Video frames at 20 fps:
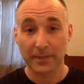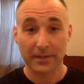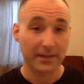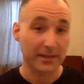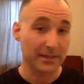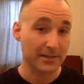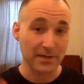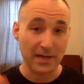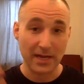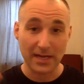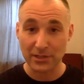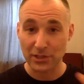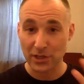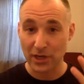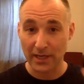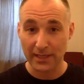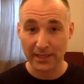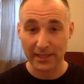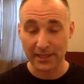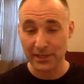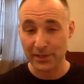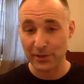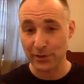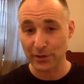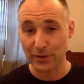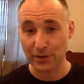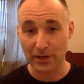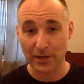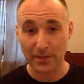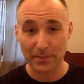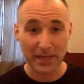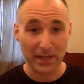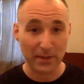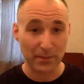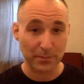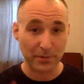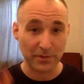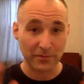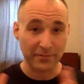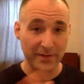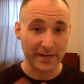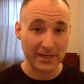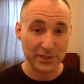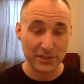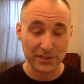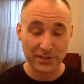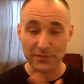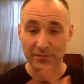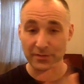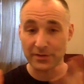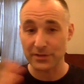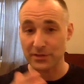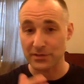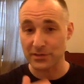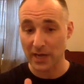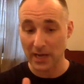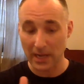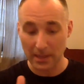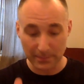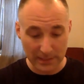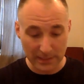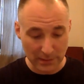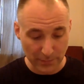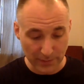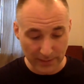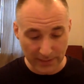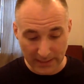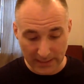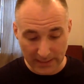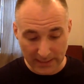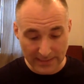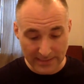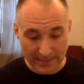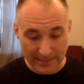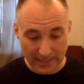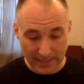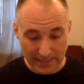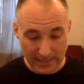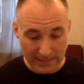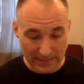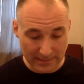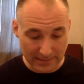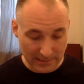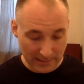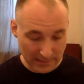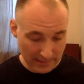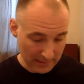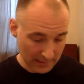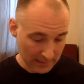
He's not talking here about professions versus hobbies, but he says,